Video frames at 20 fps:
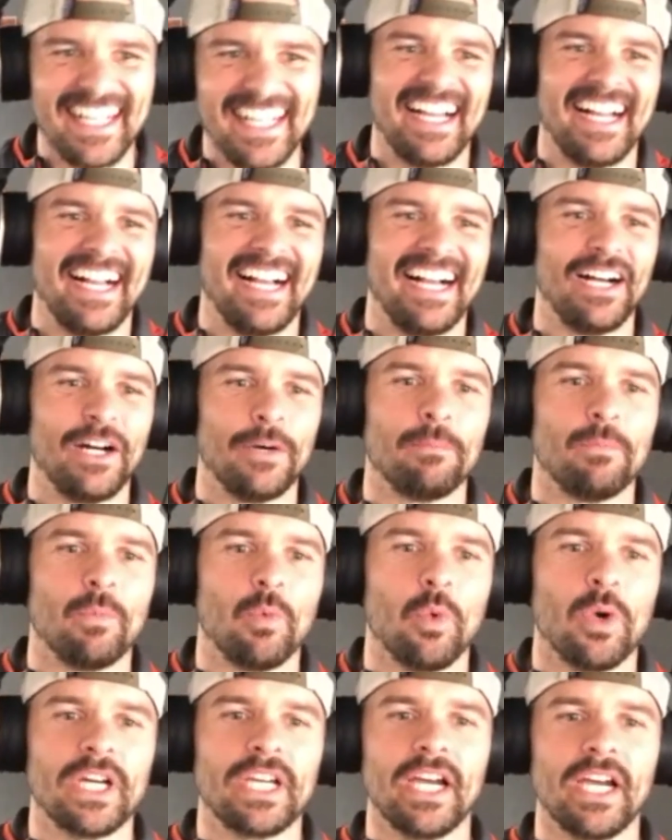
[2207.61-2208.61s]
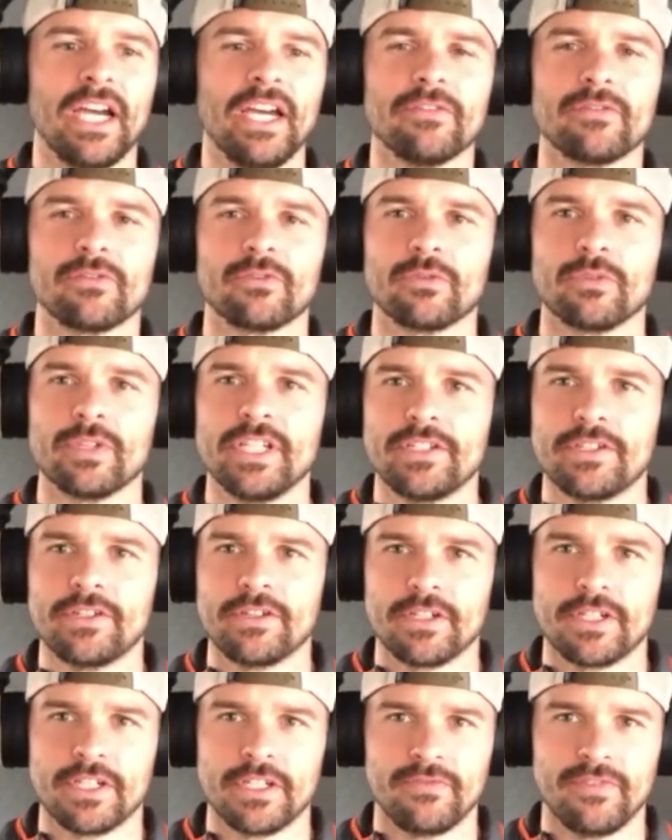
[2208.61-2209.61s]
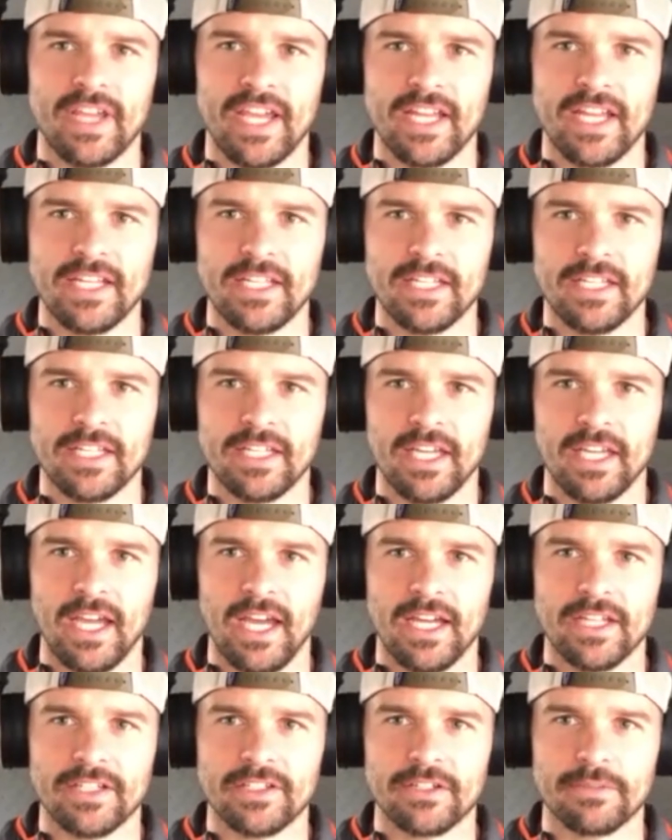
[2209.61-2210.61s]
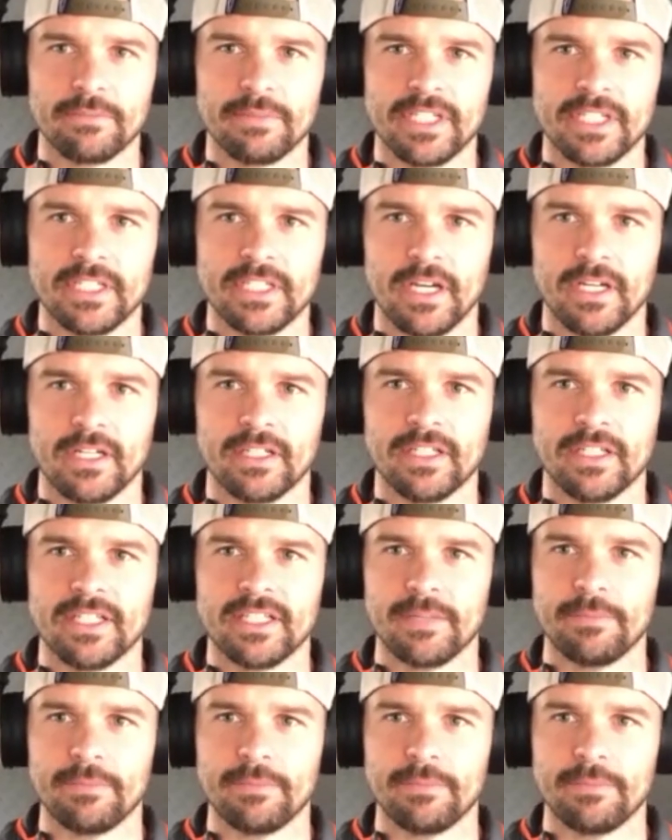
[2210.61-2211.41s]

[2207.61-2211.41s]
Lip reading: What kind of research, if any, has there been done on this?